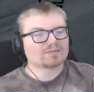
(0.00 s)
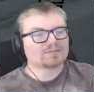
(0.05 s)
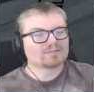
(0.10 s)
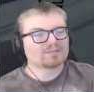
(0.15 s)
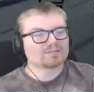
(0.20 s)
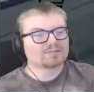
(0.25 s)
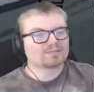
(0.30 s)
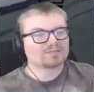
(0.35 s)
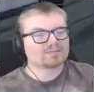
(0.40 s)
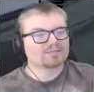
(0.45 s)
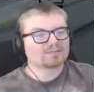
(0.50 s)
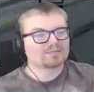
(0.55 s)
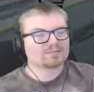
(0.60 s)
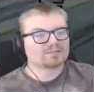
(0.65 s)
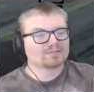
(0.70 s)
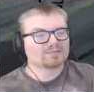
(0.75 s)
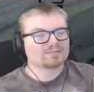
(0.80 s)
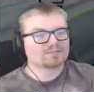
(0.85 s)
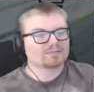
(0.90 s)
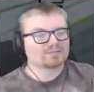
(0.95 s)

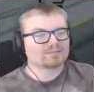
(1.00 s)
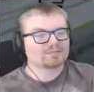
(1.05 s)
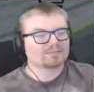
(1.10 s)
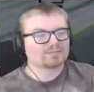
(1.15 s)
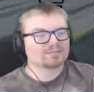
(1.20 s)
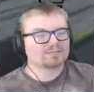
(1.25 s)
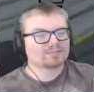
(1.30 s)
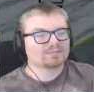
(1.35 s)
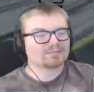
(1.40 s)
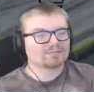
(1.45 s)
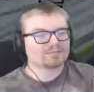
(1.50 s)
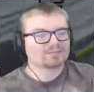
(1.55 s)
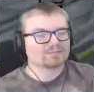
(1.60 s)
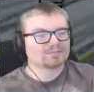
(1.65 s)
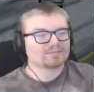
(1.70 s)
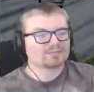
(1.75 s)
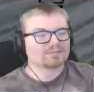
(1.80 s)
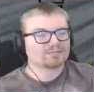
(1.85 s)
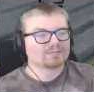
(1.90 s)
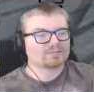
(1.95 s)

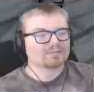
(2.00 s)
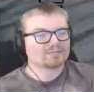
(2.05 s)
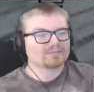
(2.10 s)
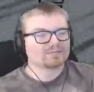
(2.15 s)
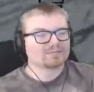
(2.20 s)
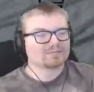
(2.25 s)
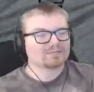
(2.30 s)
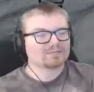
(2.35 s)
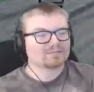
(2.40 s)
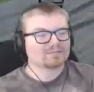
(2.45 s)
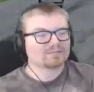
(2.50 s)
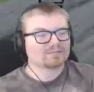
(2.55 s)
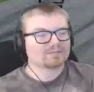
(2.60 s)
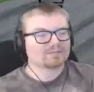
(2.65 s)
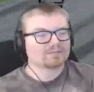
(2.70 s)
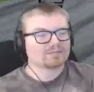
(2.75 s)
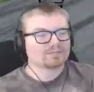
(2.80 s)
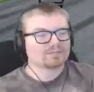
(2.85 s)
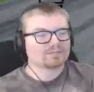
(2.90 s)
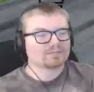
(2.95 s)

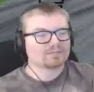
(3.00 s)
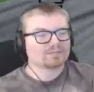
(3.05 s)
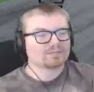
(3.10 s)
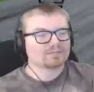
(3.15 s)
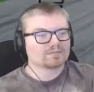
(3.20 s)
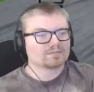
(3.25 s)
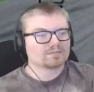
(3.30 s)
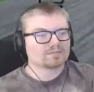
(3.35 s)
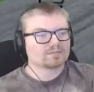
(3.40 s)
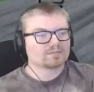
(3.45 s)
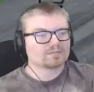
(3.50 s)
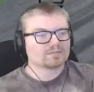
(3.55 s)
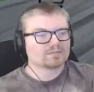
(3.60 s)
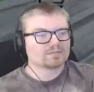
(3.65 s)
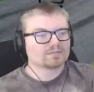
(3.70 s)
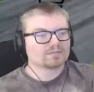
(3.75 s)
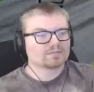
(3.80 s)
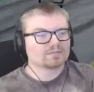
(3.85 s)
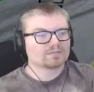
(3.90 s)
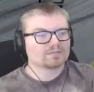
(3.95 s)

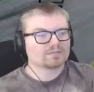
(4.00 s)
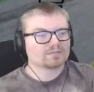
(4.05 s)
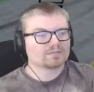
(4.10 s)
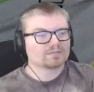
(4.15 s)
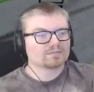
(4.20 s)
Nobody speaks.